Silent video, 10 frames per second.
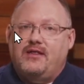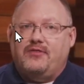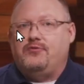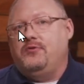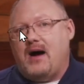
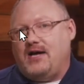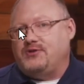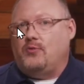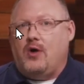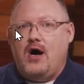through
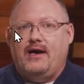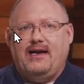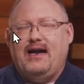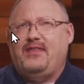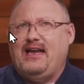module 1
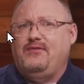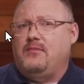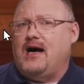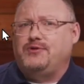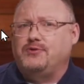and I think
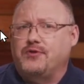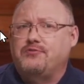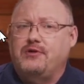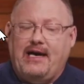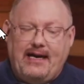even module
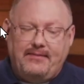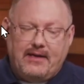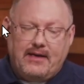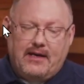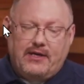3,
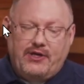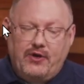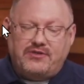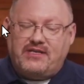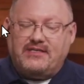
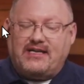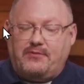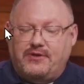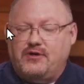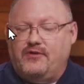use things
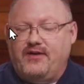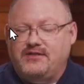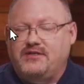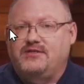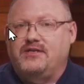like reserve
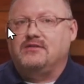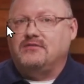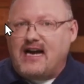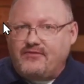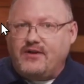instances,
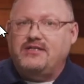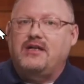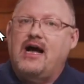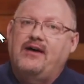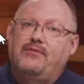leverage
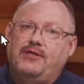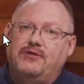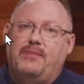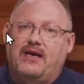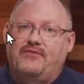the hybrid
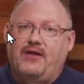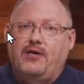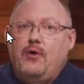use benefit.